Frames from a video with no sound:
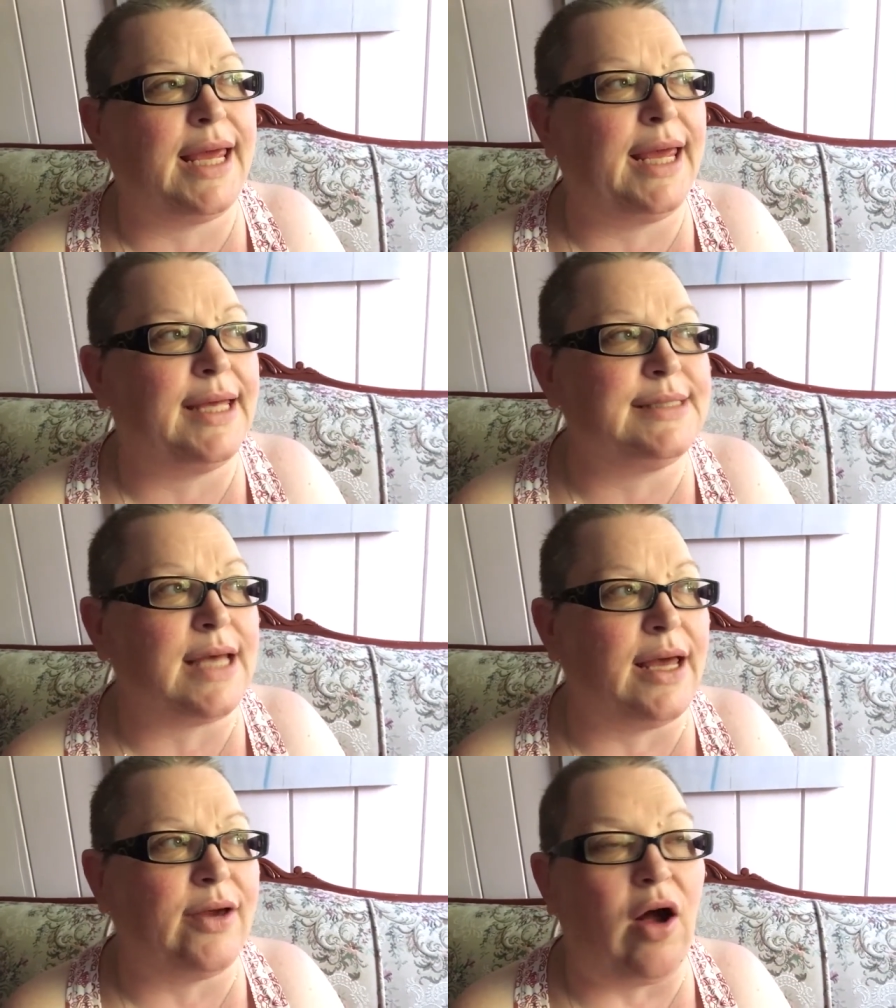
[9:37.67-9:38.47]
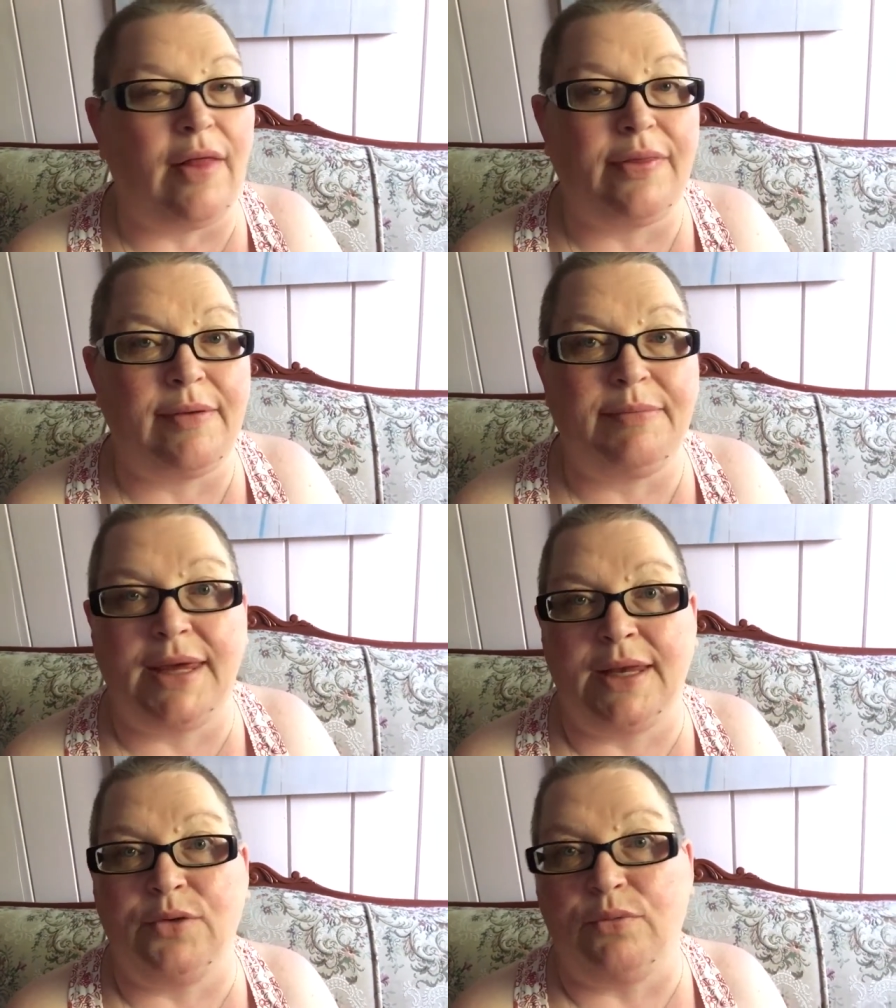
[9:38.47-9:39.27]
and I got them
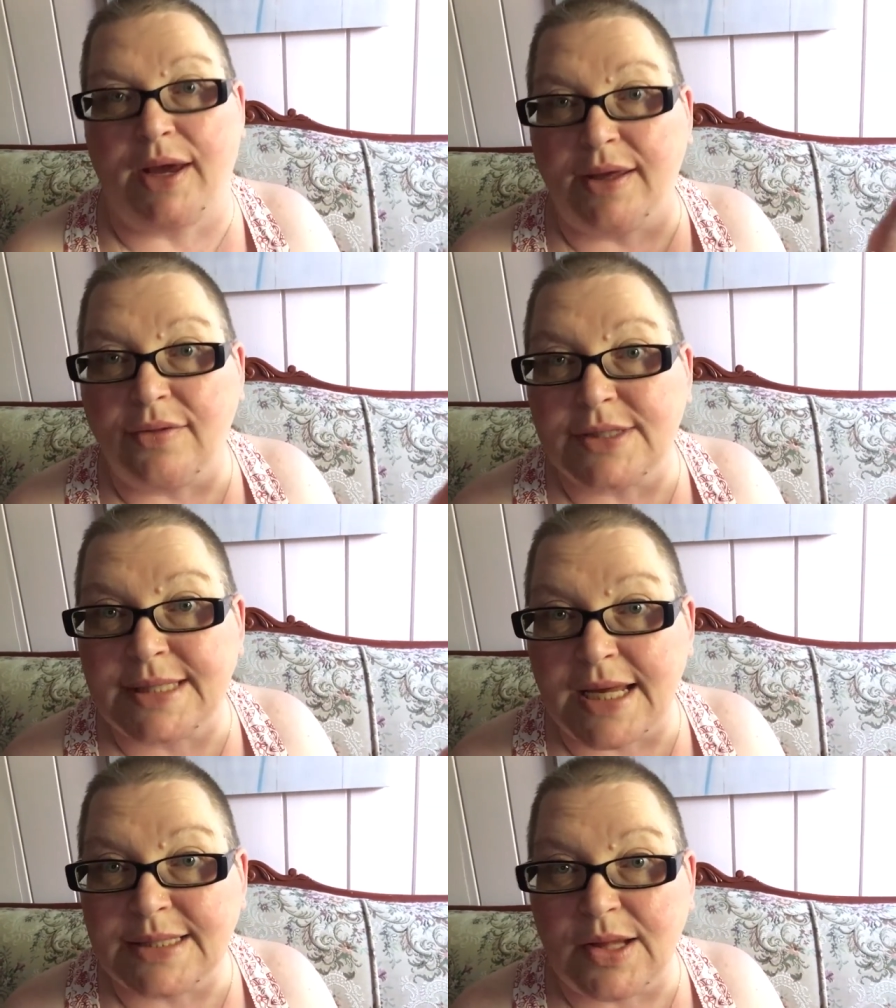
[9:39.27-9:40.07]
in regular size